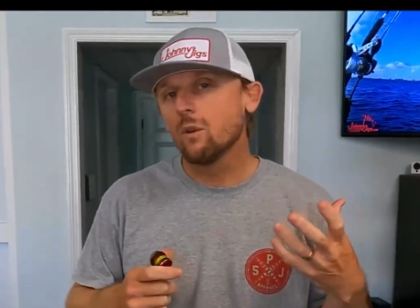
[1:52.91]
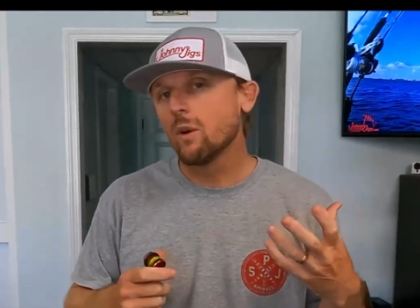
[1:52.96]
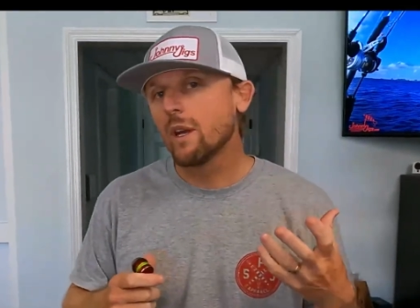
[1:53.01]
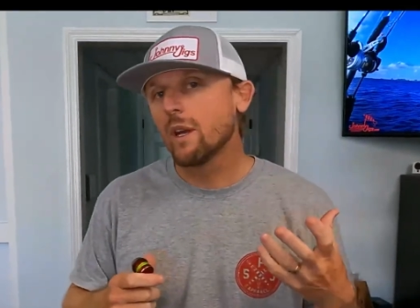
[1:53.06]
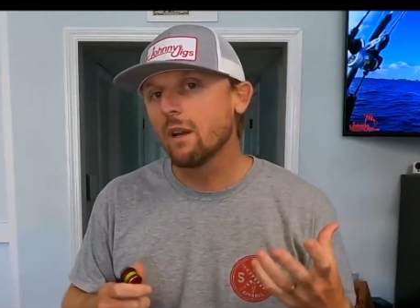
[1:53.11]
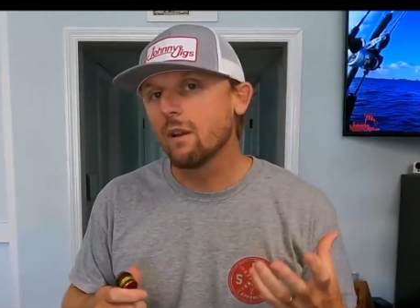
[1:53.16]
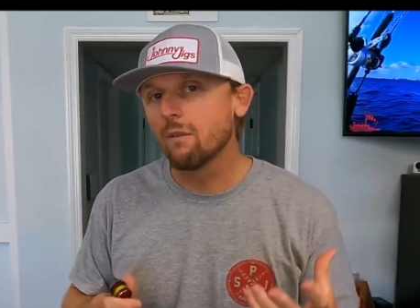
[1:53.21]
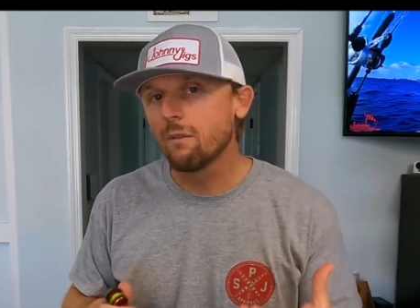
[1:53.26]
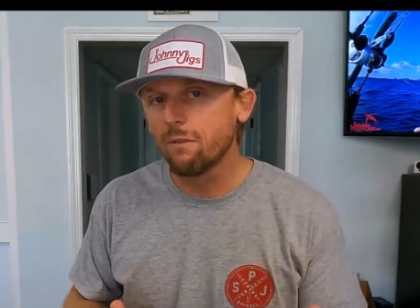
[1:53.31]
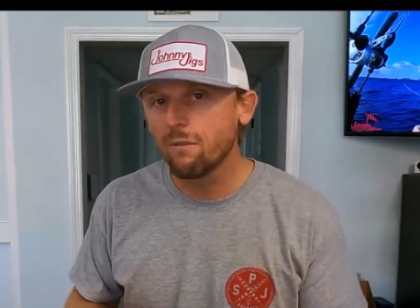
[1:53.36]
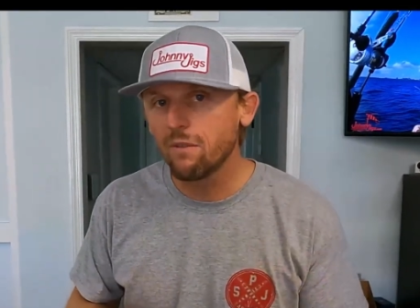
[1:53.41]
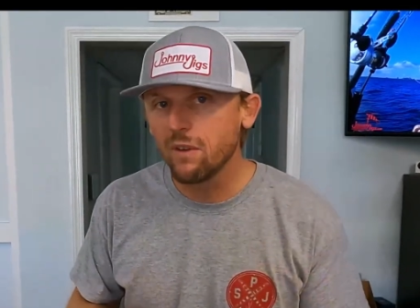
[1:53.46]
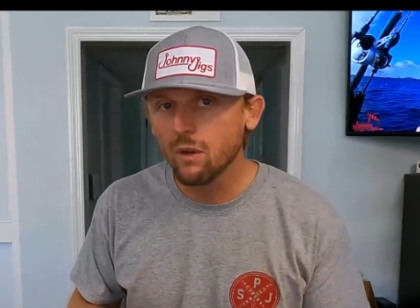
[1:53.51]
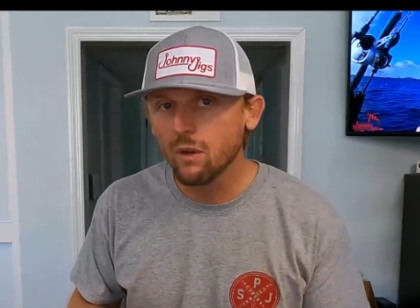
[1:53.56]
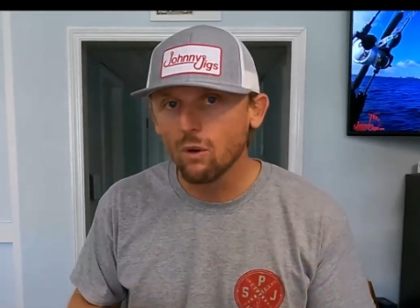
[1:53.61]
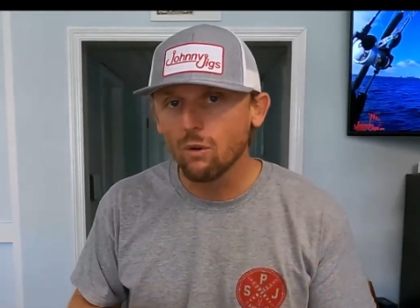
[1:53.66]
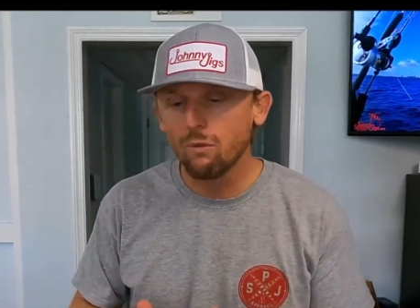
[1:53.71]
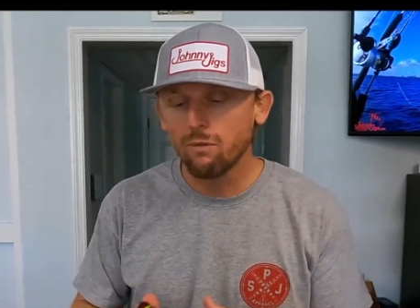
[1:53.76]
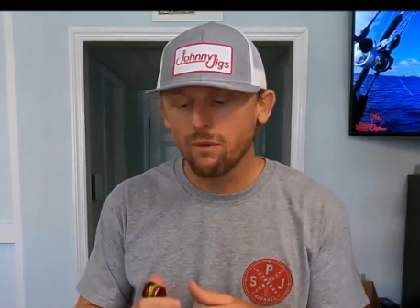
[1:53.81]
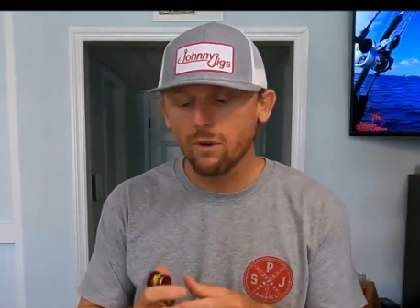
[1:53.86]
you'll get a
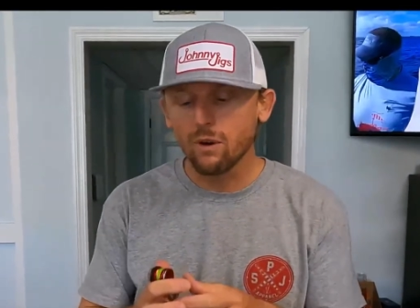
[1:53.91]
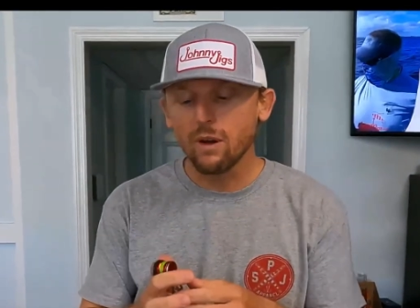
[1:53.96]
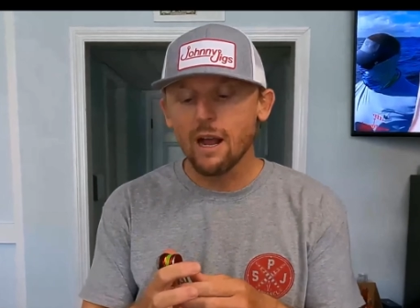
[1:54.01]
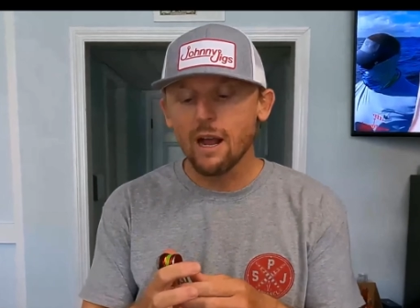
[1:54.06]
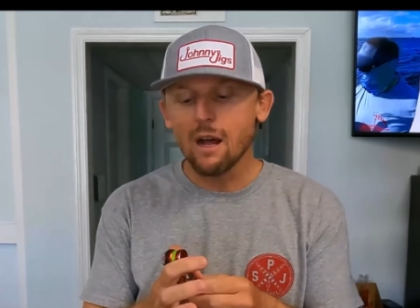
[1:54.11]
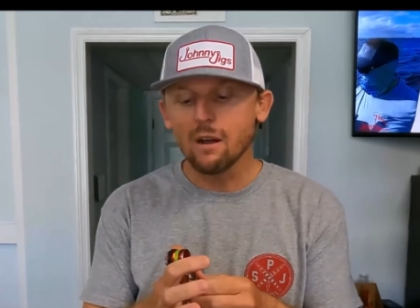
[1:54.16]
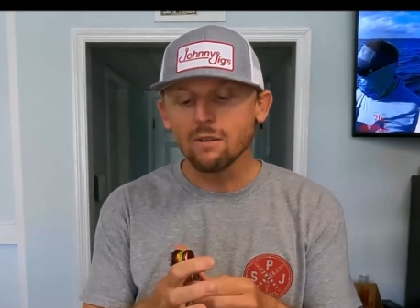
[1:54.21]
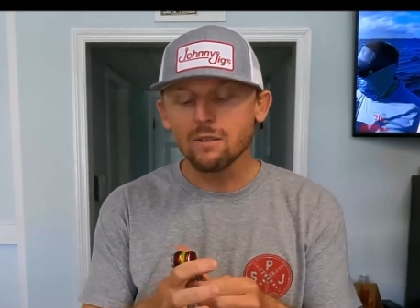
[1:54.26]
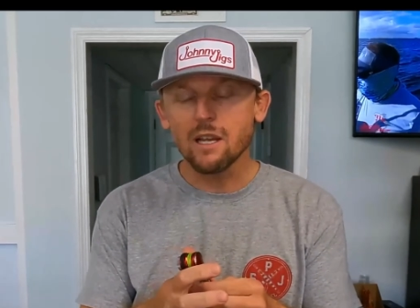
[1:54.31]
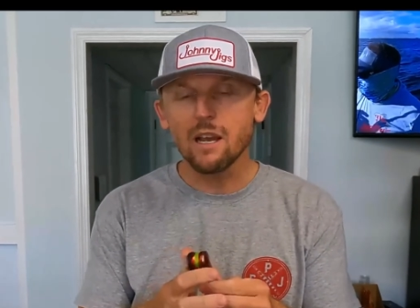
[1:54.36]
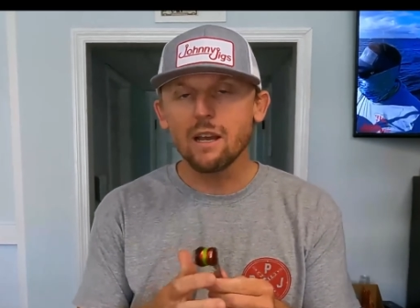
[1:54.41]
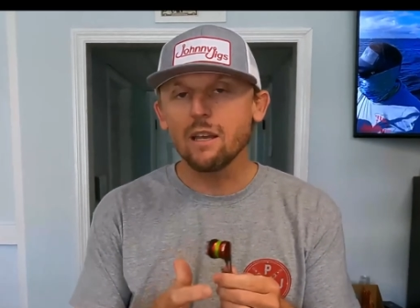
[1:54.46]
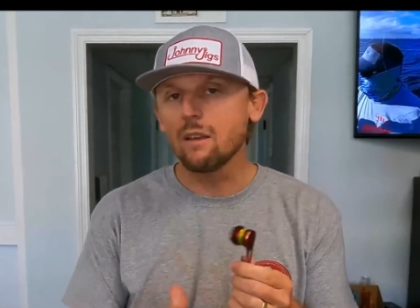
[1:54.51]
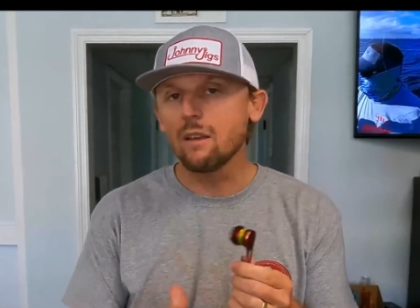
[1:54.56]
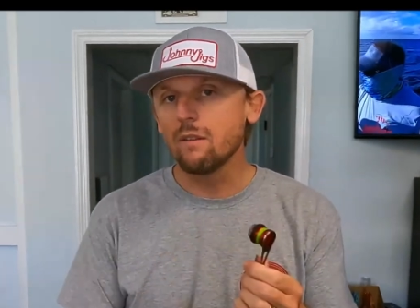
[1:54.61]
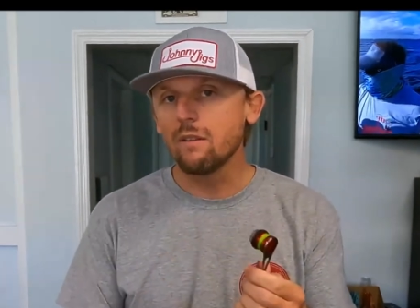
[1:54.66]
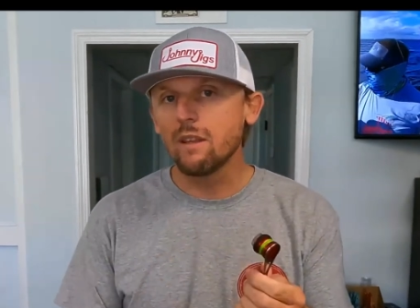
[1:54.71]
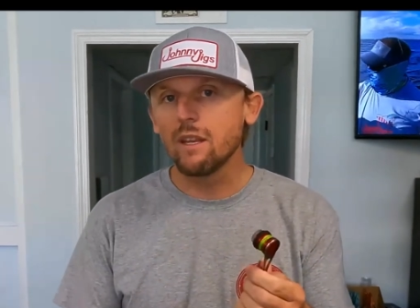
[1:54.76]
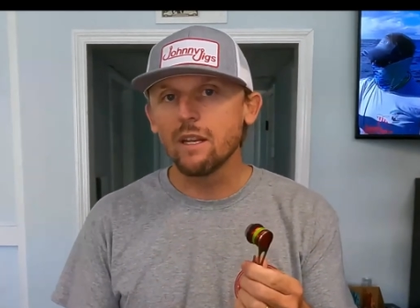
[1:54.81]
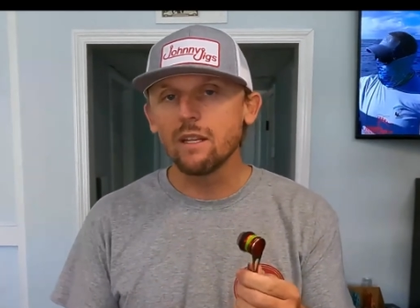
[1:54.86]
feel for how
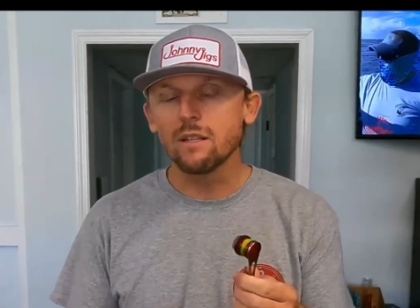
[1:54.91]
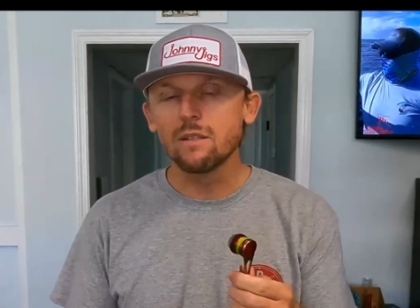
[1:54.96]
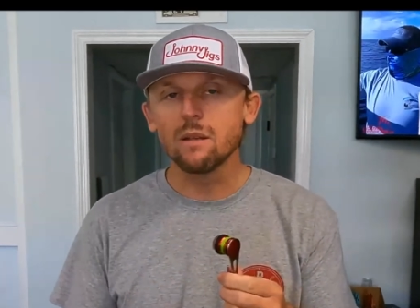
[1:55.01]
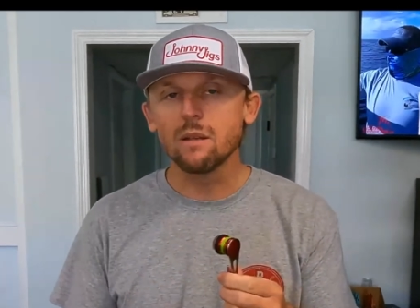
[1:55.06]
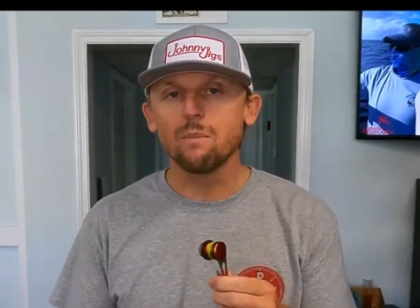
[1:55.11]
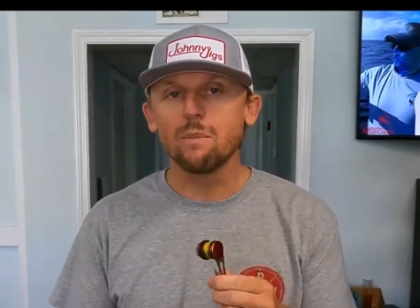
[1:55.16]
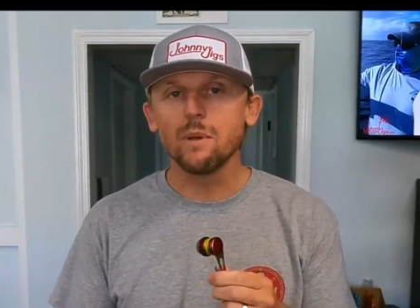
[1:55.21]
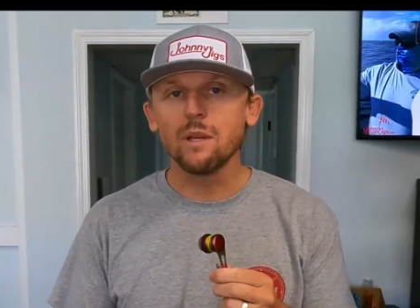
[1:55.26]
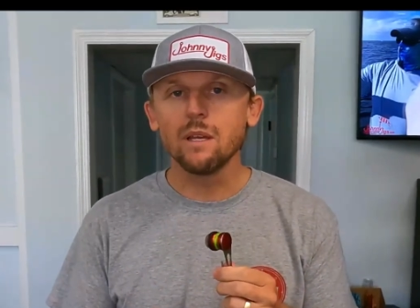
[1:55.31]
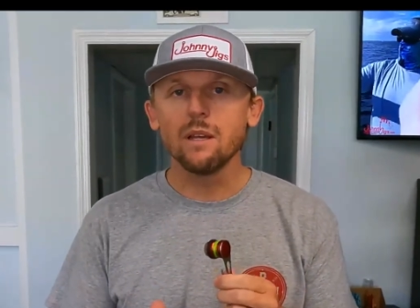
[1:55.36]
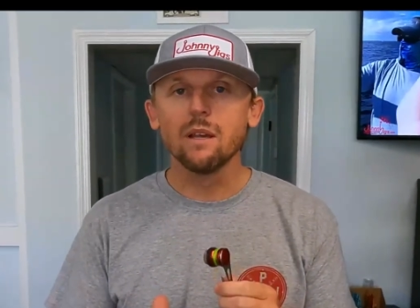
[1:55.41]
tight you need it to